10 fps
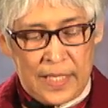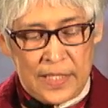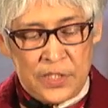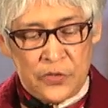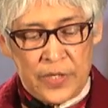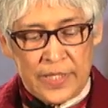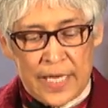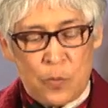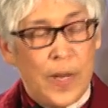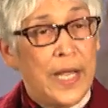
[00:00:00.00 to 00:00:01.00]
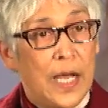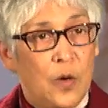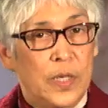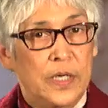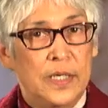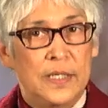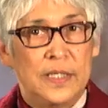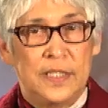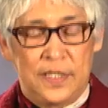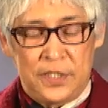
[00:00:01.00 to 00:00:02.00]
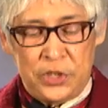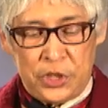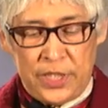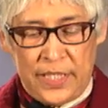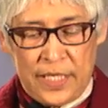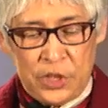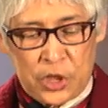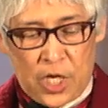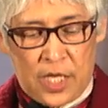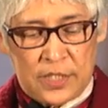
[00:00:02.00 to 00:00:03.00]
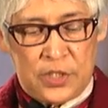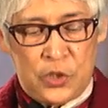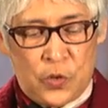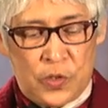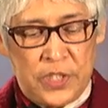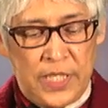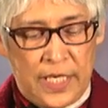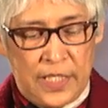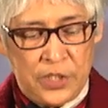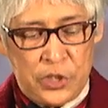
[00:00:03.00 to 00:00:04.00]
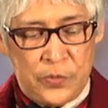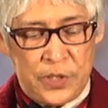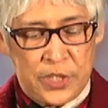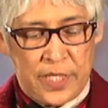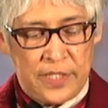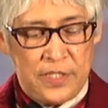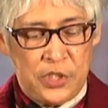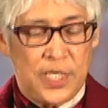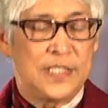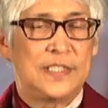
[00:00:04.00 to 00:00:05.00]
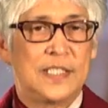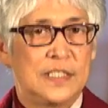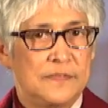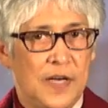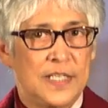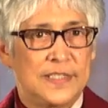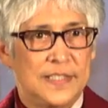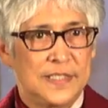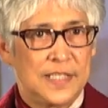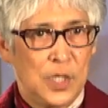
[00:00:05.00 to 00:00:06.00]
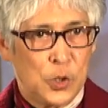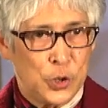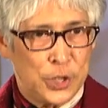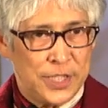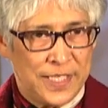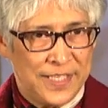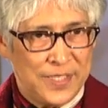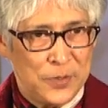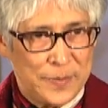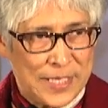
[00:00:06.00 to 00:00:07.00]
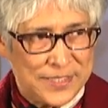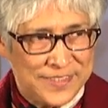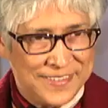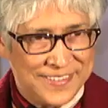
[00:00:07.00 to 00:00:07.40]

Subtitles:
During that 1 hour, she and Charles talked in English to each other just as fast as they could. Can you imagine?